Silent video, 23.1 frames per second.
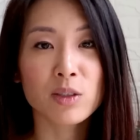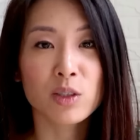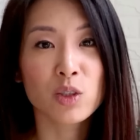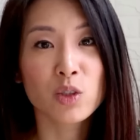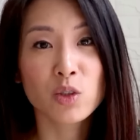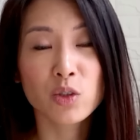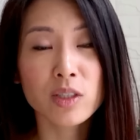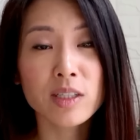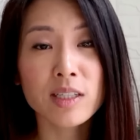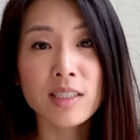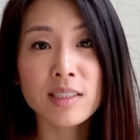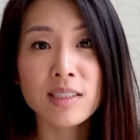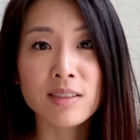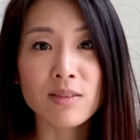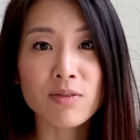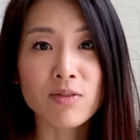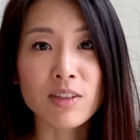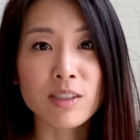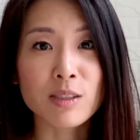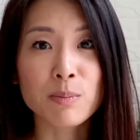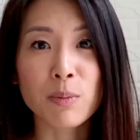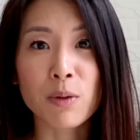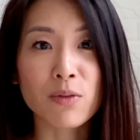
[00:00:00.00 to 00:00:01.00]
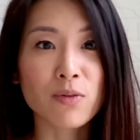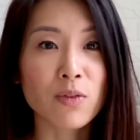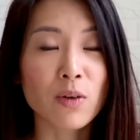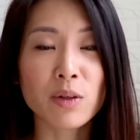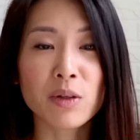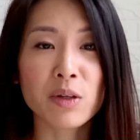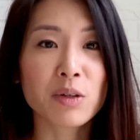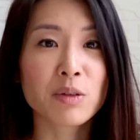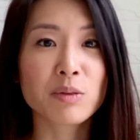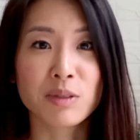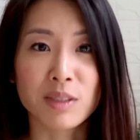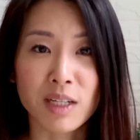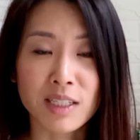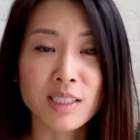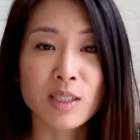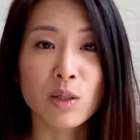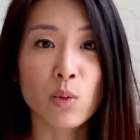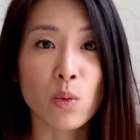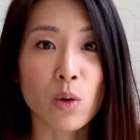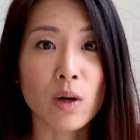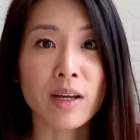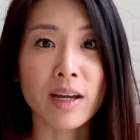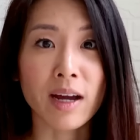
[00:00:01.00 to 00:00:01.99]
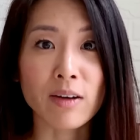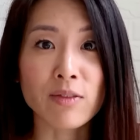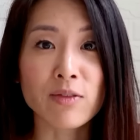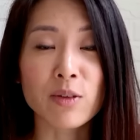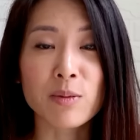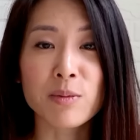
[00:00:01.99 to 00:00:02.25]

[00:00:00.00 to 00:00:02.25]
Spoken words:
the streets if this portfolio doesn't work out